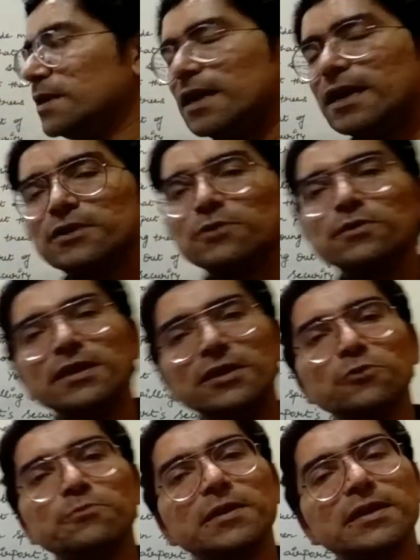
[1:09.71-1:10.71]
and you
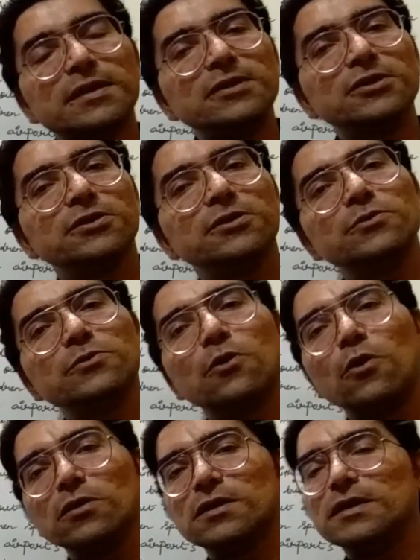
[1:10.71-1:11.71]
need to pay attention to
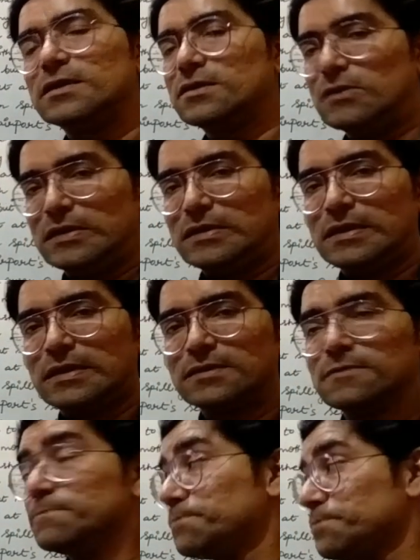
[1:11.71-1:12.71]
all these three things